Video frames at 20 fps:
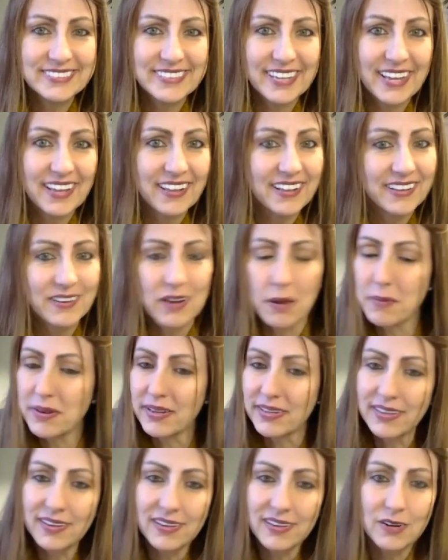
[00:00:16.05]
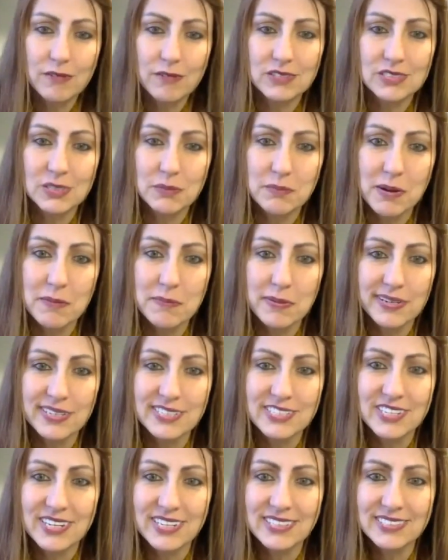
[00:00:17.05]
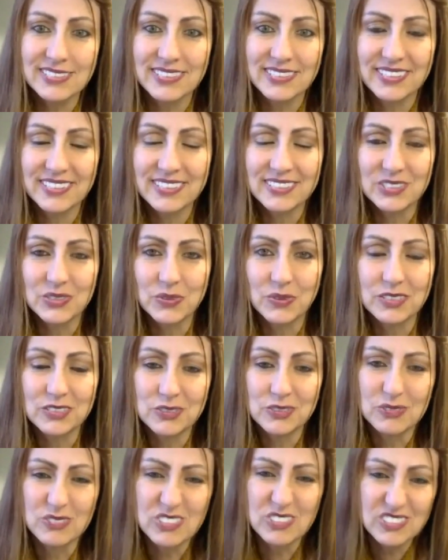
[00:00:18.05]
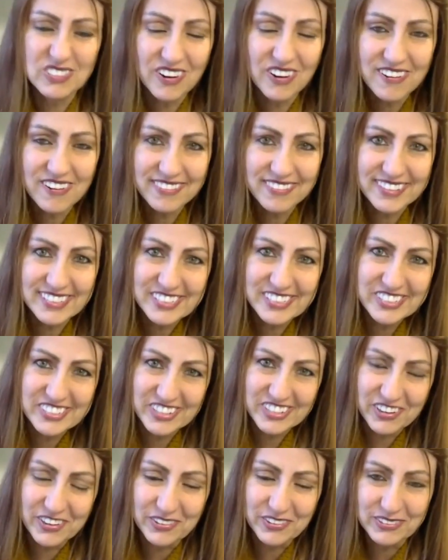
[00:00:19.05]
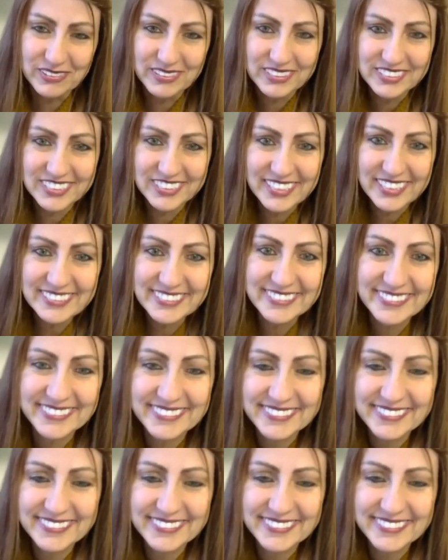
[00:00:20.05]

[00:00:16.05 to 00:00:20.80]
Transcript: And I'm going to kick it over to my buddy Chase, and he is going to start the show. Chase?